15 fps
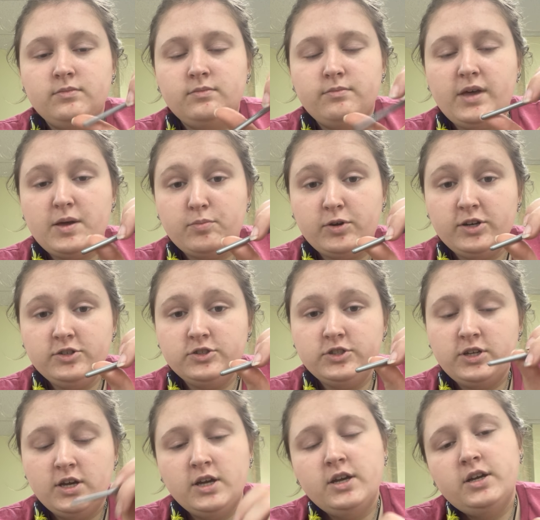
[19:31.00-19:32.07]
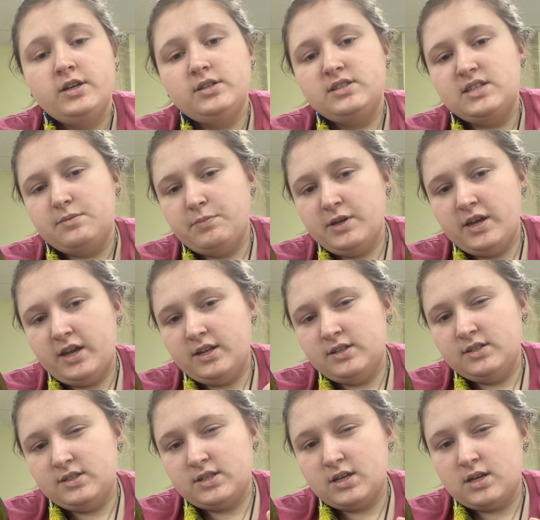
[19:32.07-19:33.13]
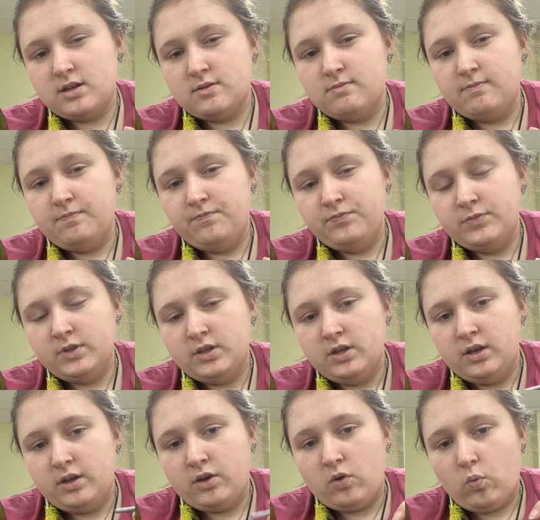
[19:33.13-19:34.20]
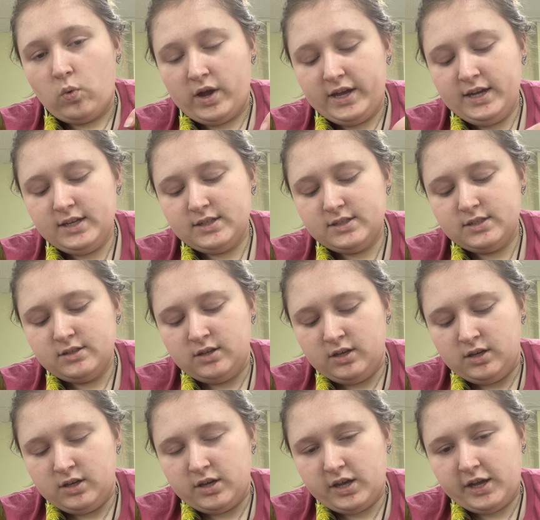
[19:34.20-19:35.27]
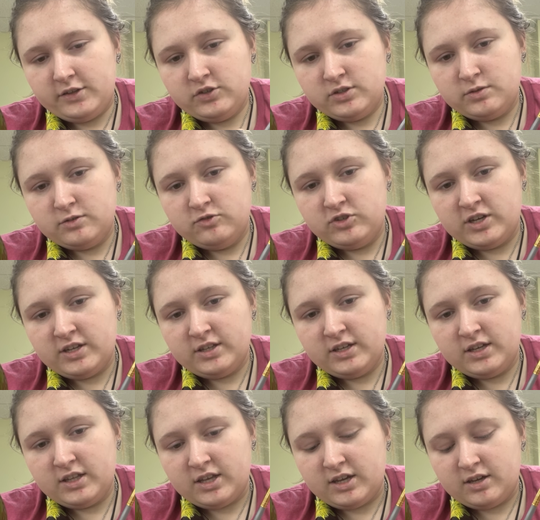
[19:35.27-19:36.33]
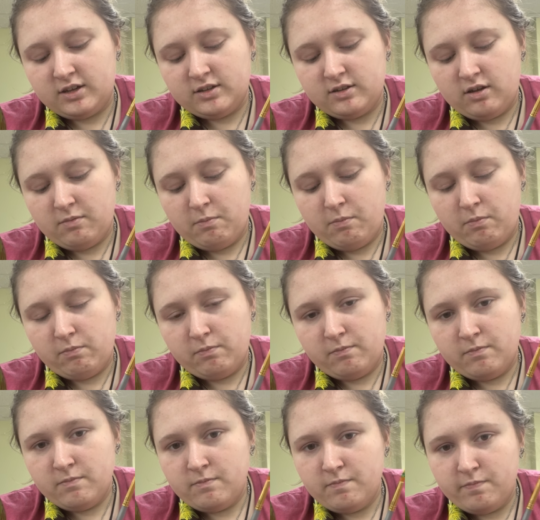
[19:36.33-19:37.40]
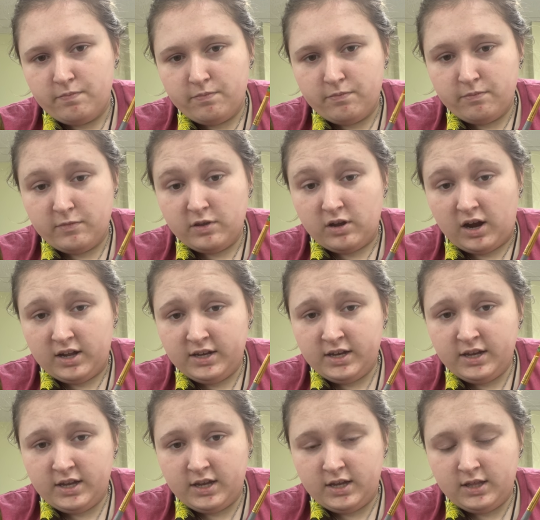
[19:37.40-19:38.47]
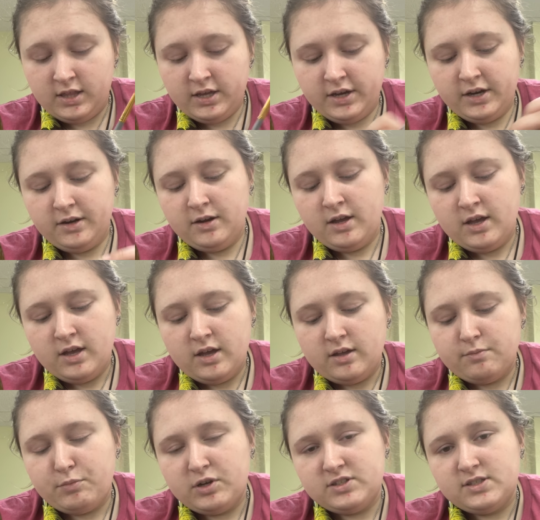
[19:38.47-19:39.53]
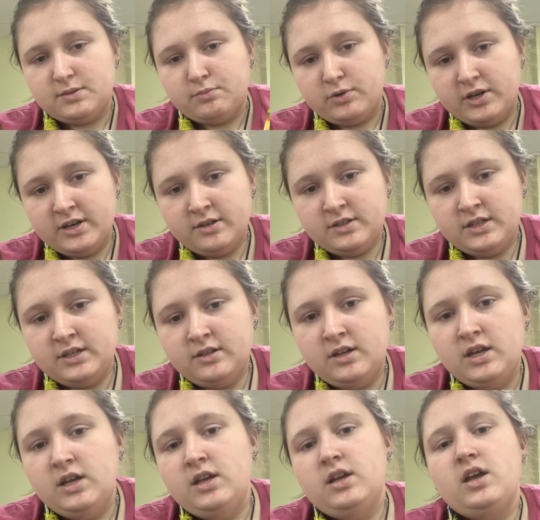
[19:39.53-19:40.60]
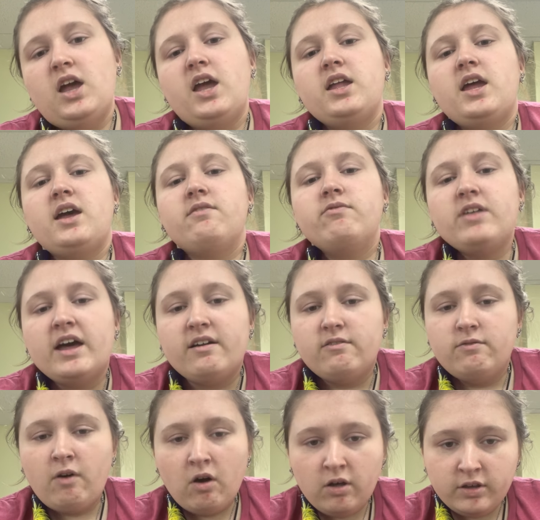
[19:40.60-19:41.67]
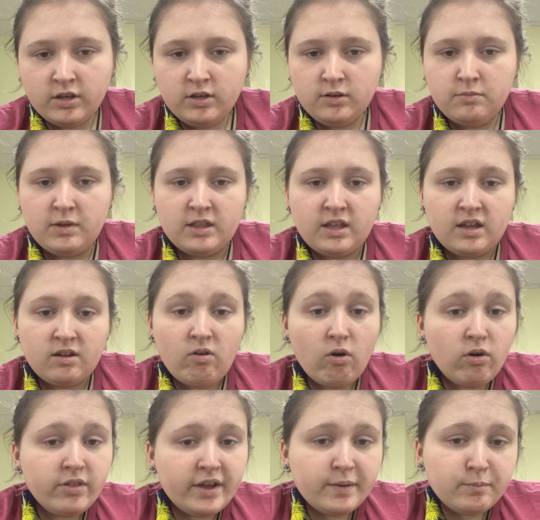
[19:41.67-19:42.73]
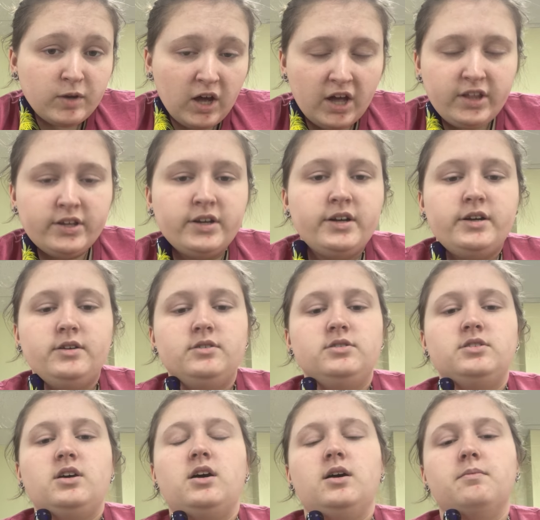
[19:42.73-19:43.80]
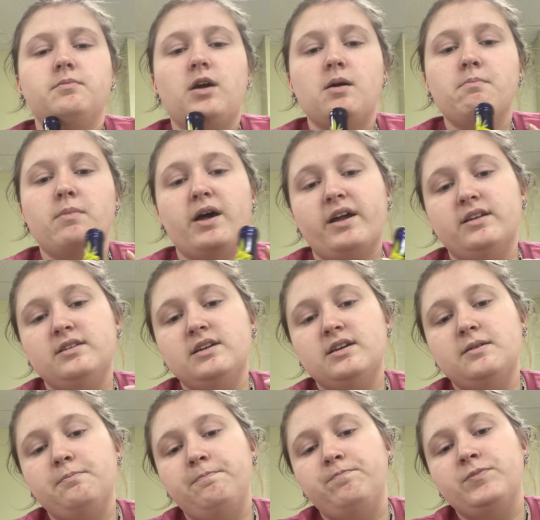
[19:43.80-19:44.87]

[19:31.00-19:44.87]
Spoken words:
paintbrush, dip it in some white, and just gently like dot it in there, put some brown in, and have that volume and all them colors combining.